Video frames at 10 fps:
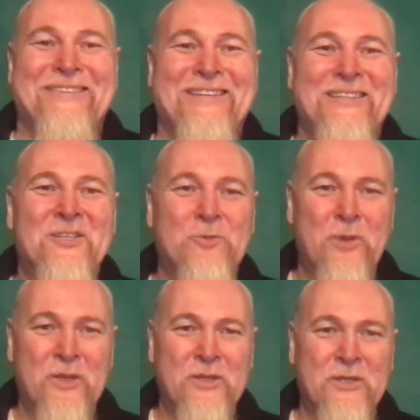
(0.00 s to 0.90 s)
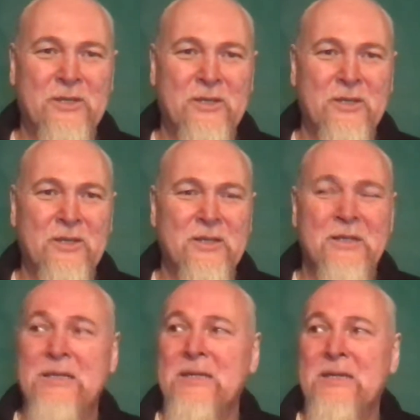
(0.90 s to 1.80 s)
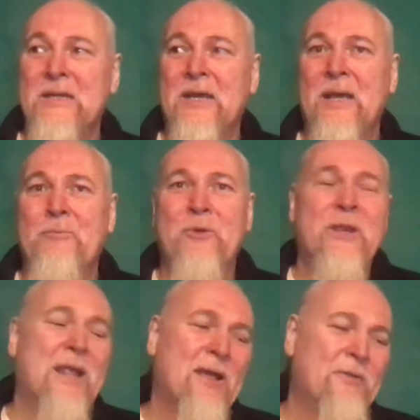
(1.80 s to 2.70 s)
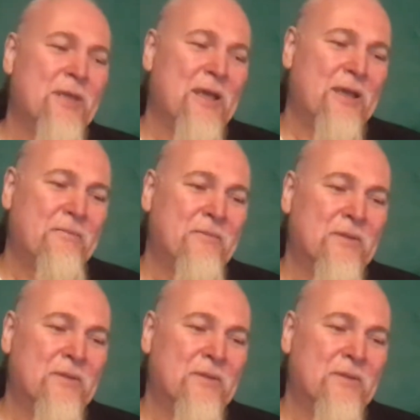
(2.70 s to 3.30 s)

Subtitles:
I just wanted to put it out there